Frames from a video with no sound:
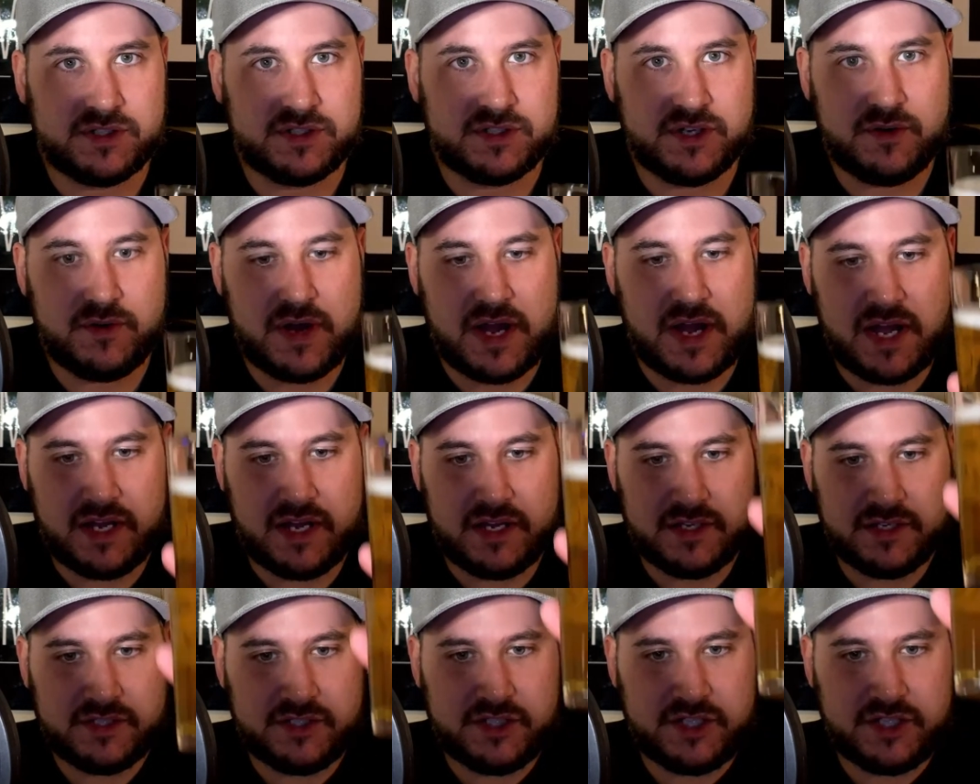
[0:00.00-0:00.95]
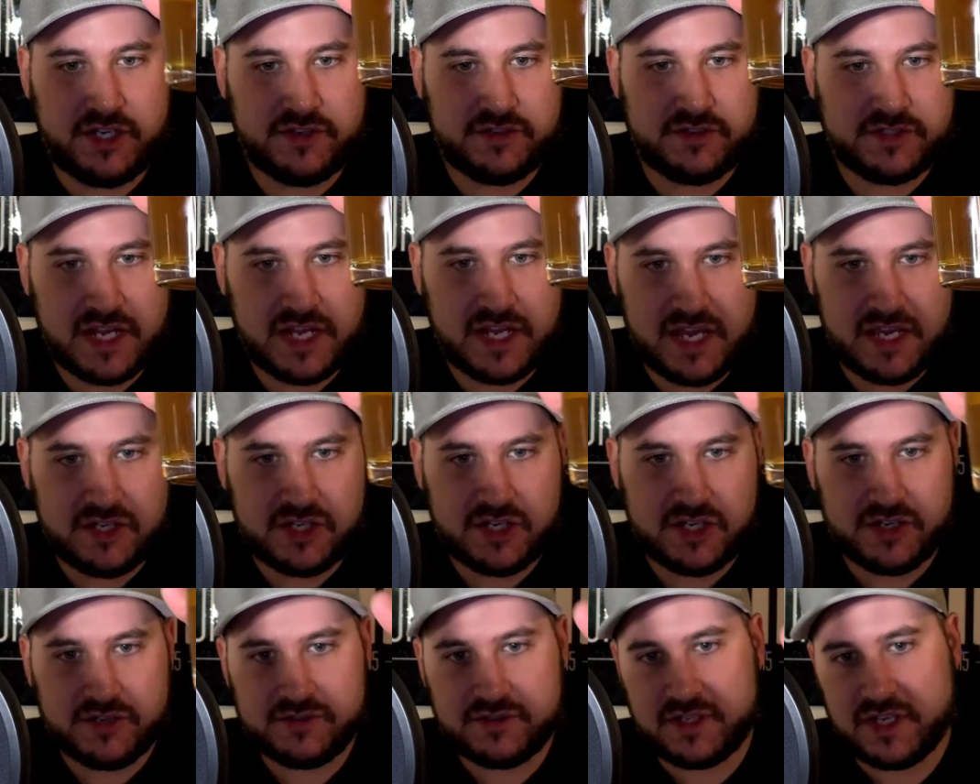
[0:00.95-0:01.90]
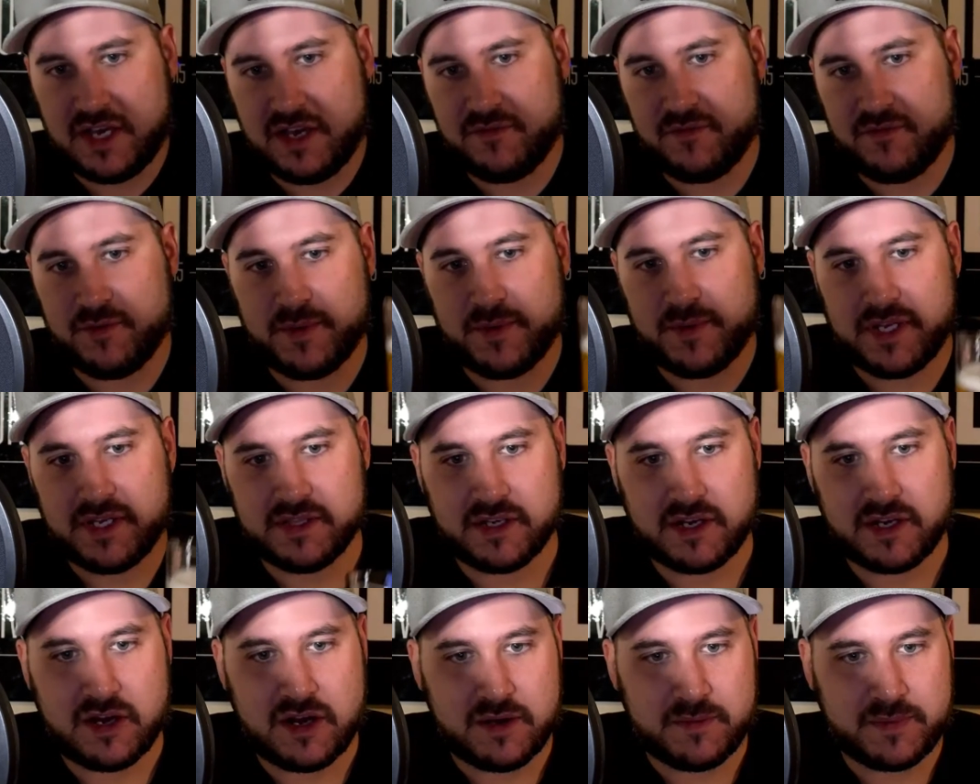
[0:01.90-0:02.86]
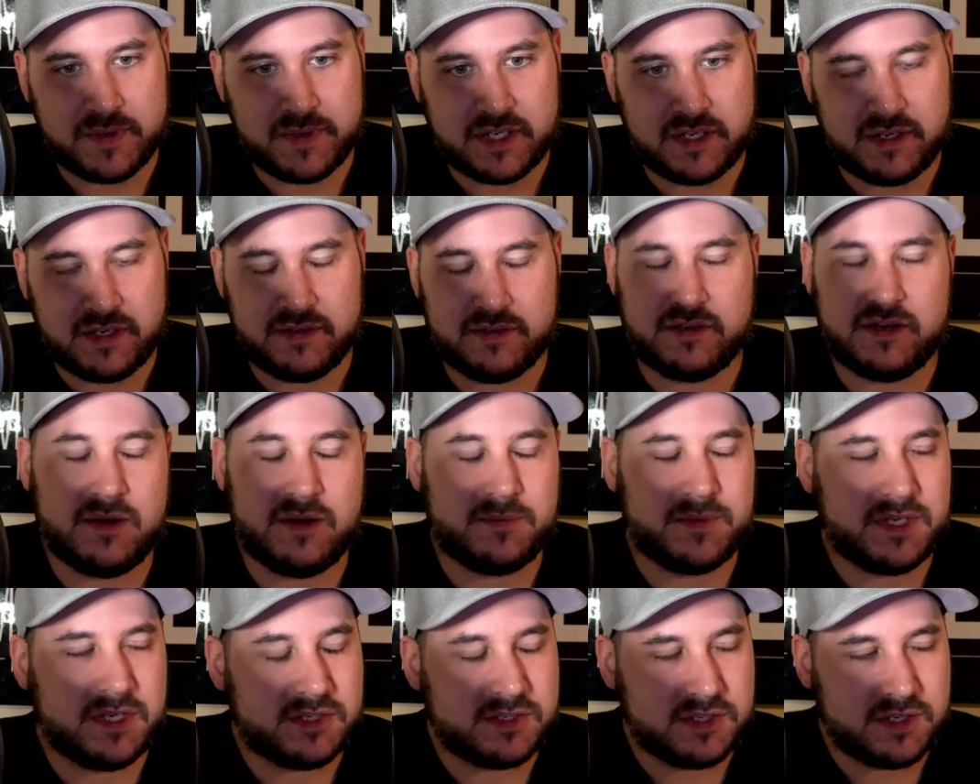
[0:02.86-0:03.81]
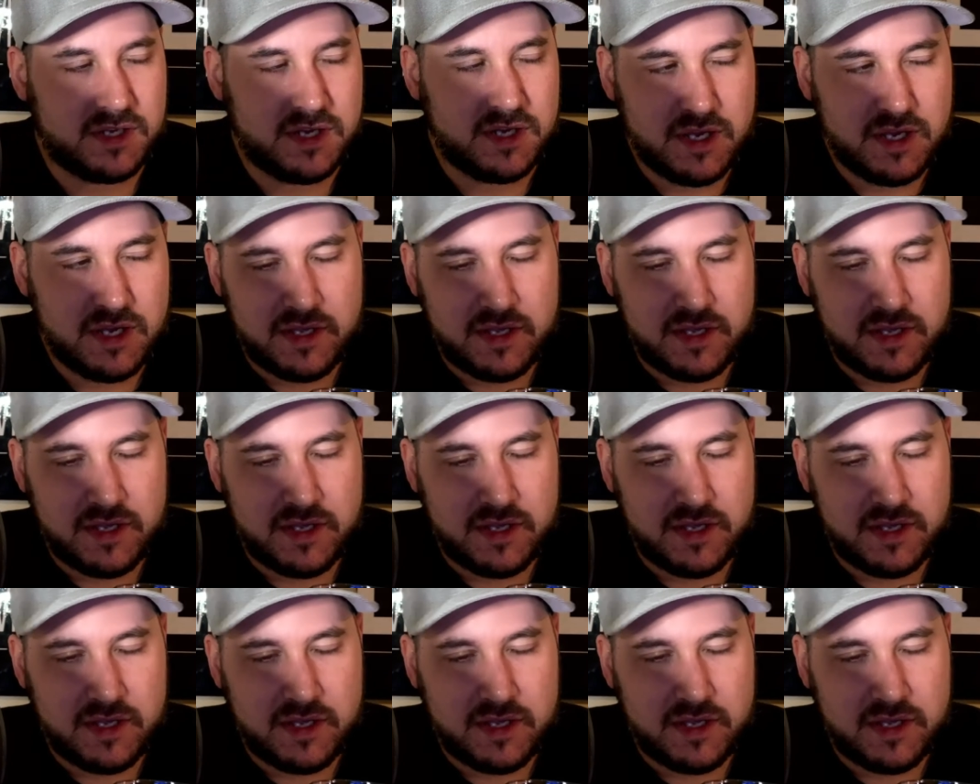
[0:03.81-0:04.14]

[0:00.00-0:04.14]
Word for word: So cheers, Nate. Cheers to everybody in the competition,